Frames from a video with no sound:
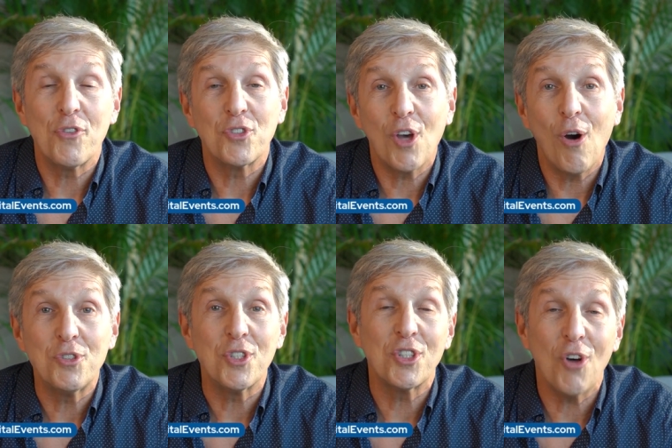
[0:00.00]
authors,
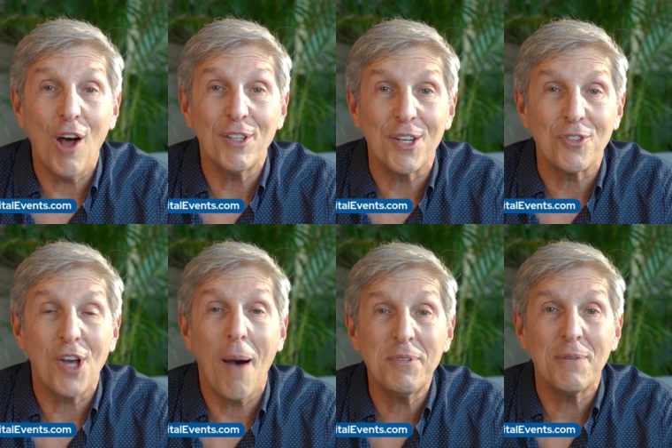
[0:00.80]
coaches, thought
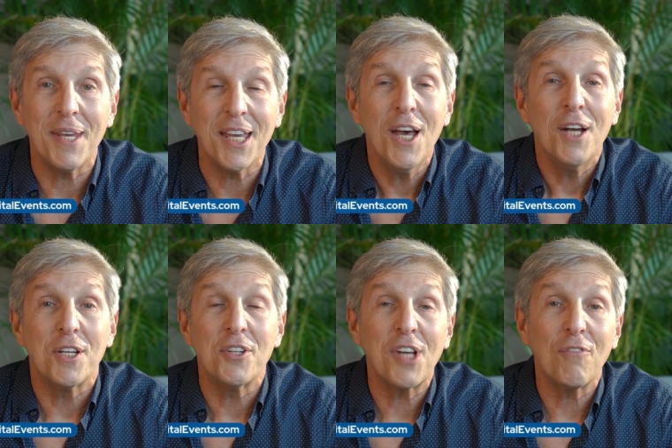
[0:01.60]
leaders come to me
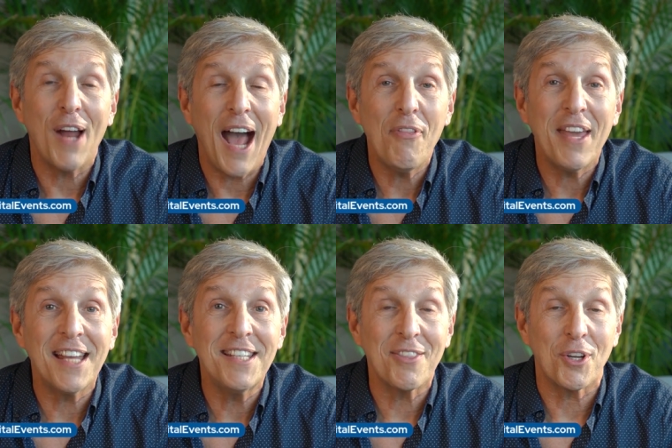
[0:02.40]
to discover how
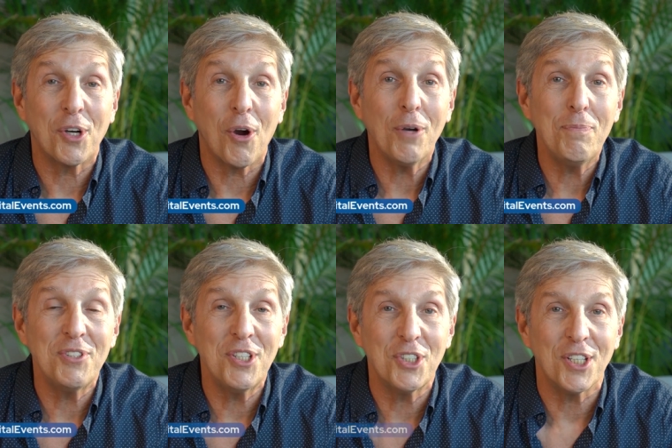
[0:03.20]
they can take their
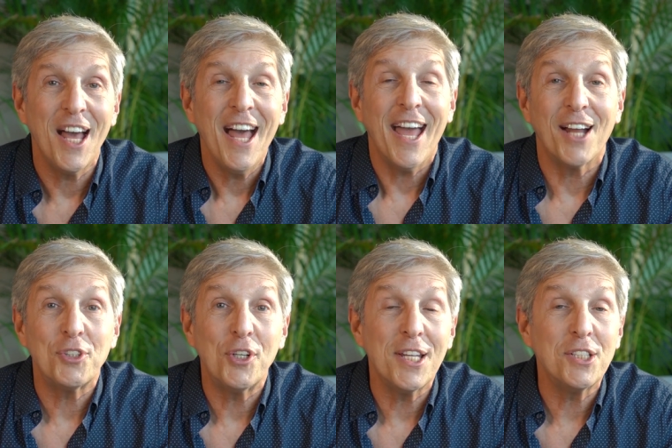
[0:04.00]
current position
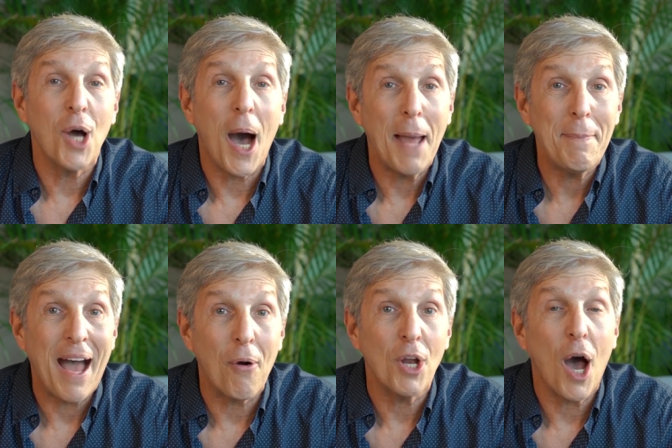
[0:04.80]
and turn it into high
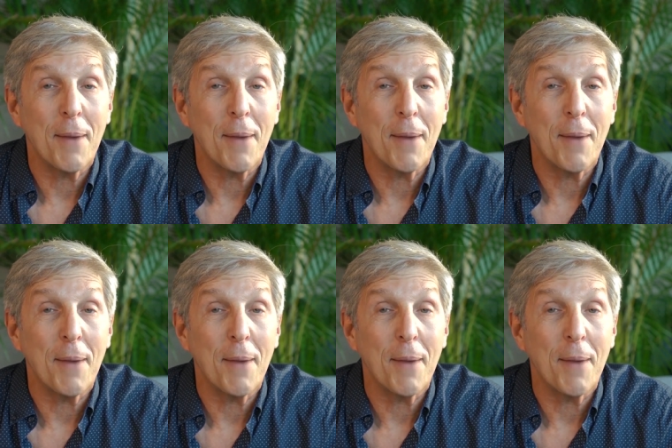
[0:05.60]
powered,